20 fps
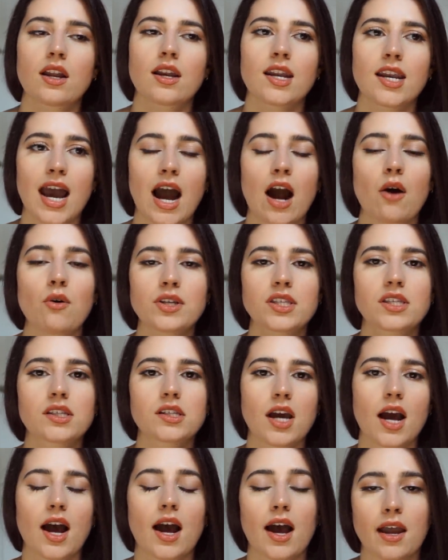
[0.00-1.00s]
now it's
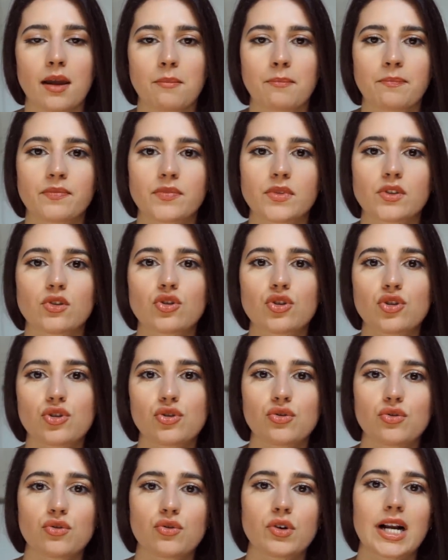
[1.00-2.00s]
time
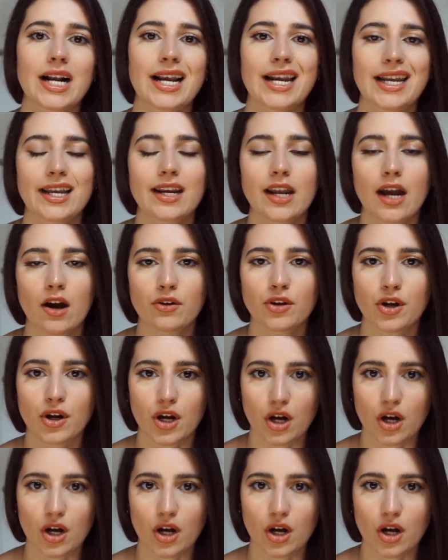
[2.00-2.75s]
to clean out your